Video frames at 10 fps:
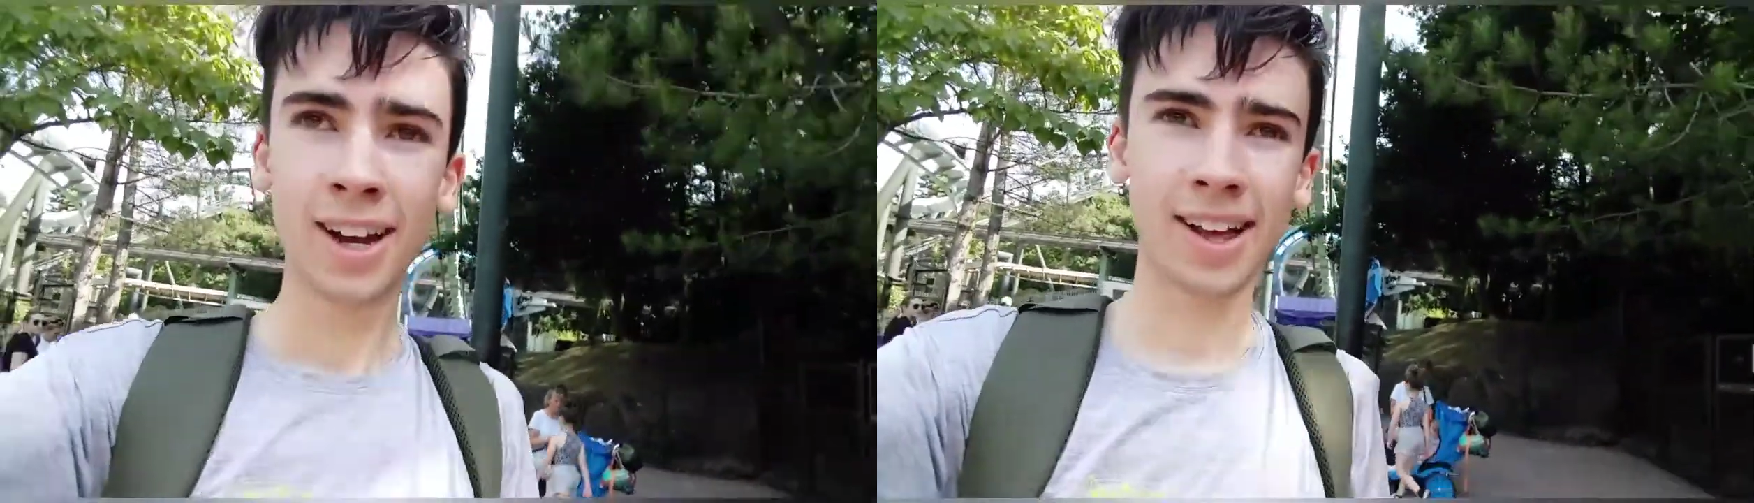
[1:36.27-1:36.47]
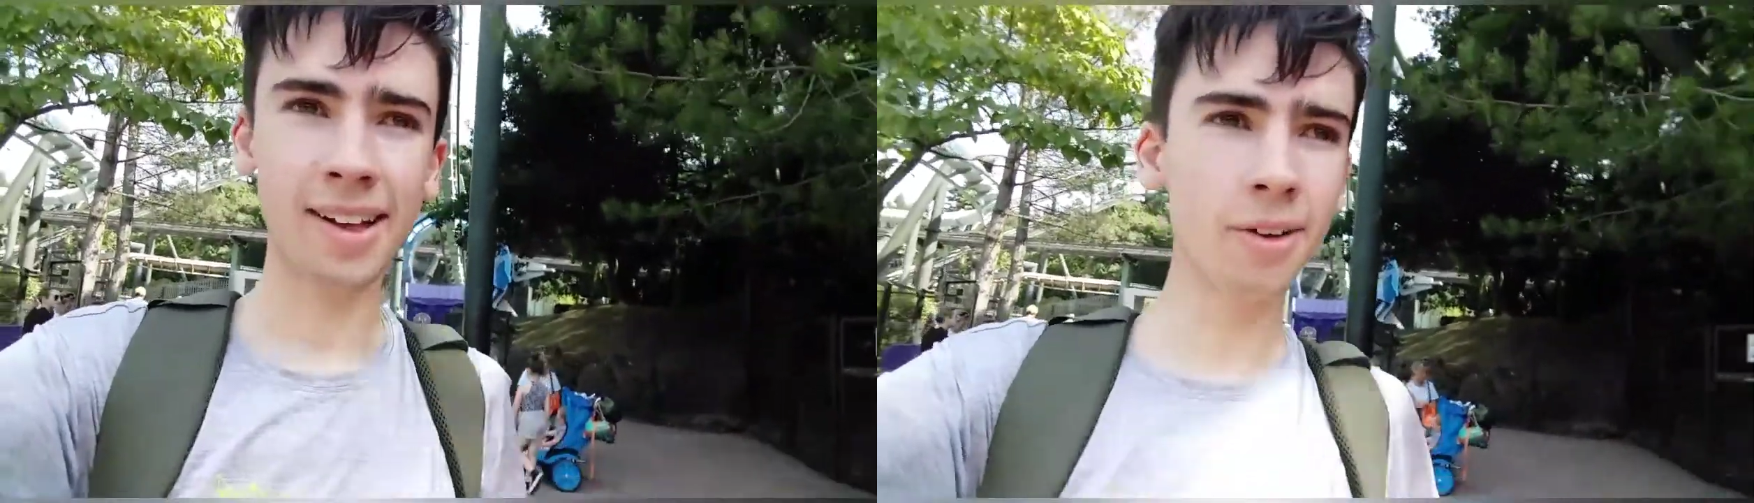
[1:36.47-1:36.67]

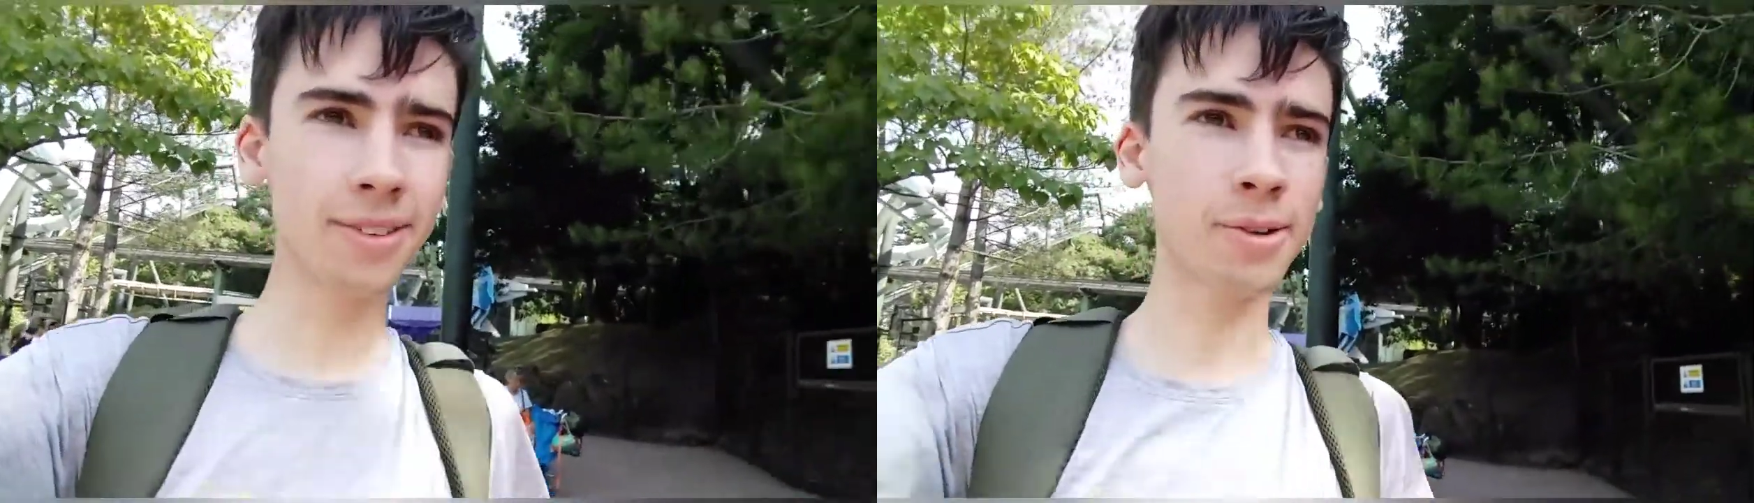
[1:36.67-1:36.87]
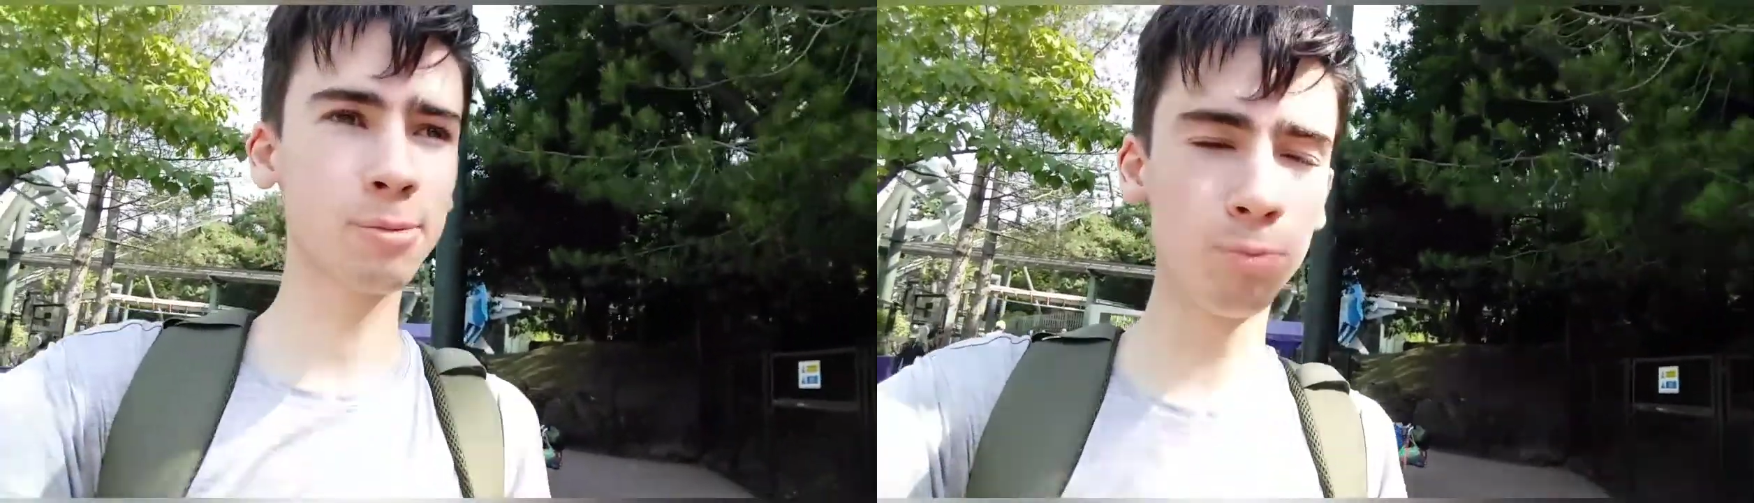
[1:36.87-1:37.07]
That
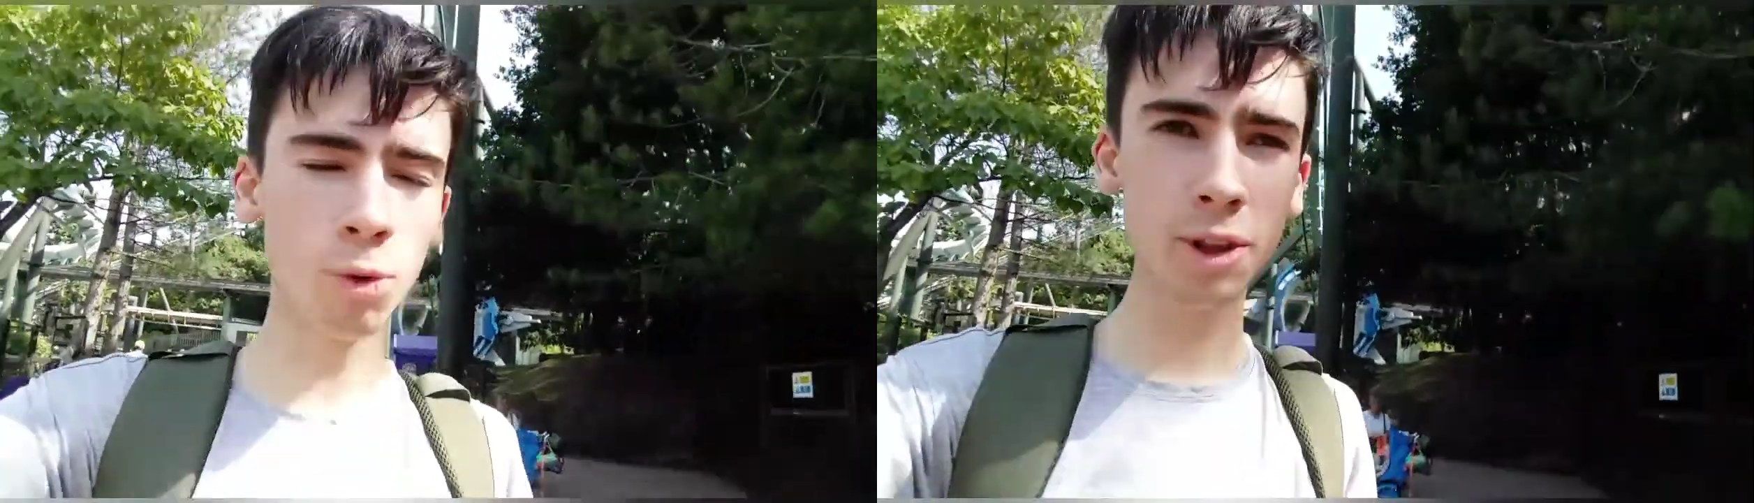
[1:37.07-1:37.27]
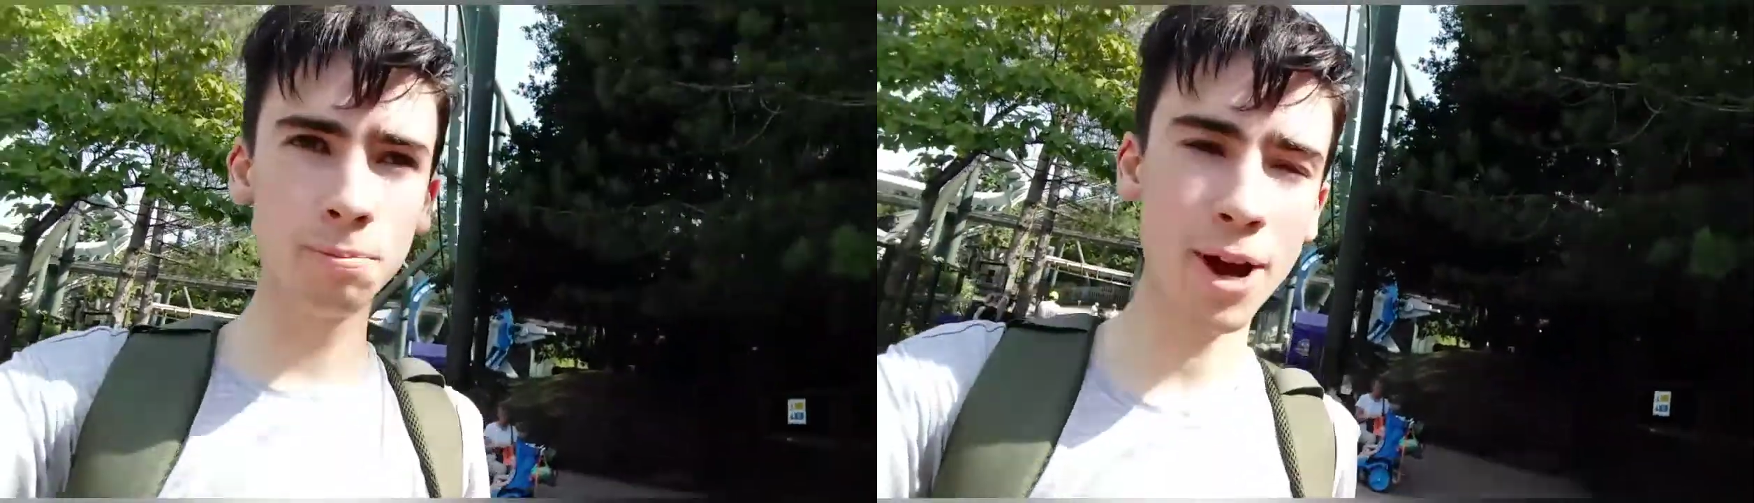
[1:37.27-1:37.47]
was
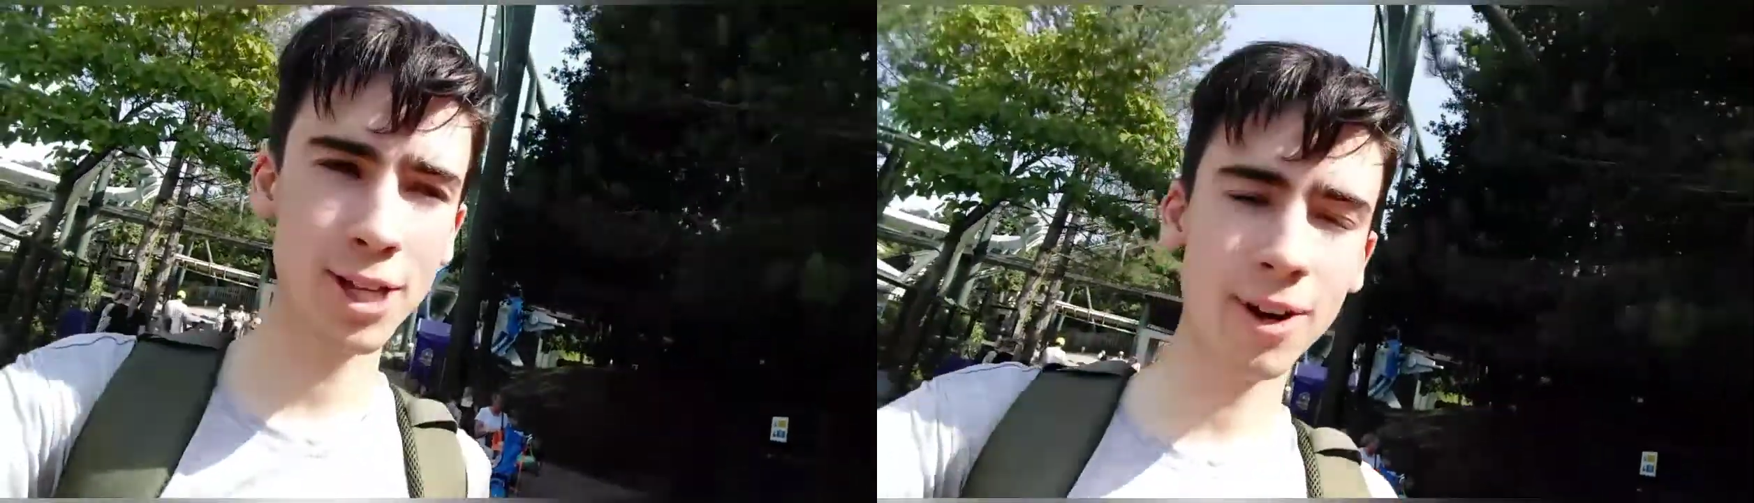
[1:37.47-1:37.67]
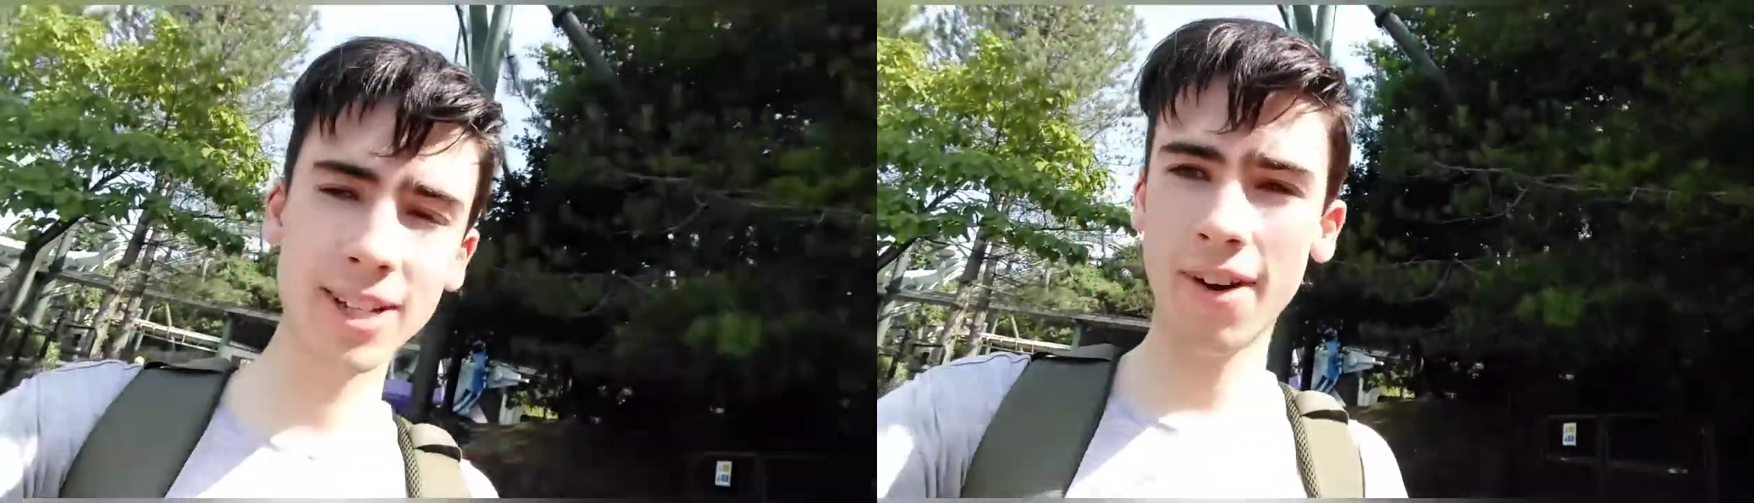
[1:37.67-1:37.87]
one of the
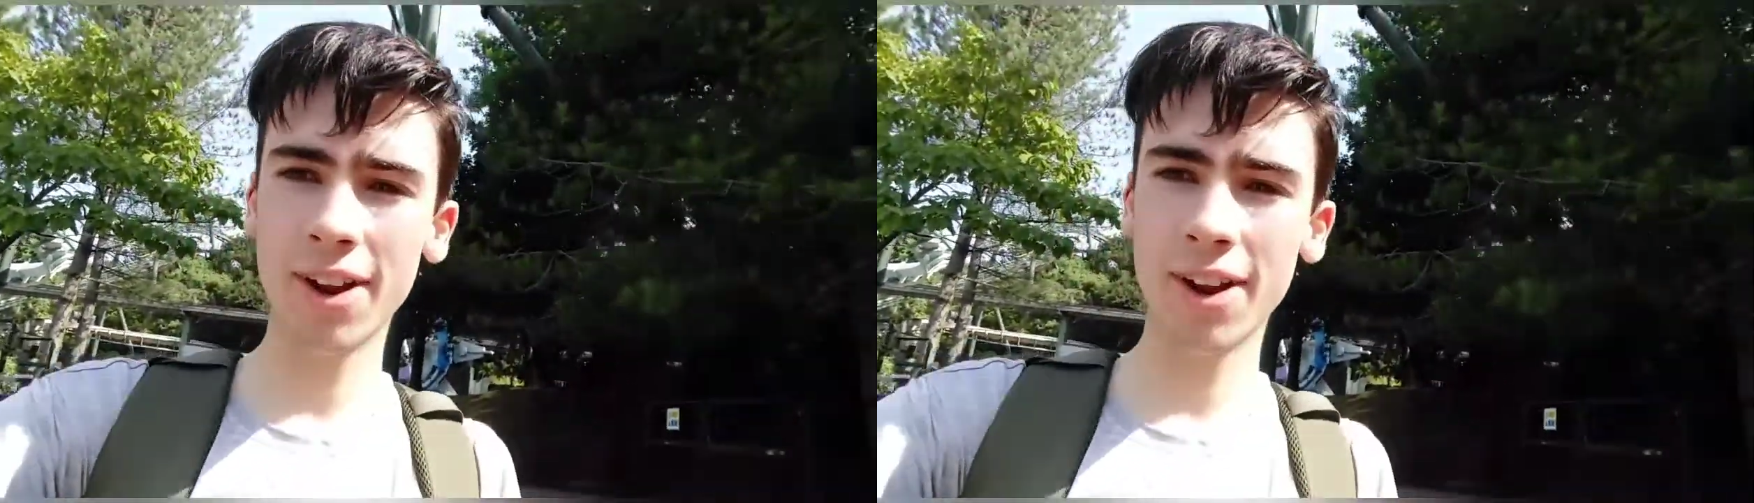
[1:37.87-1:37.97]
best rides I've had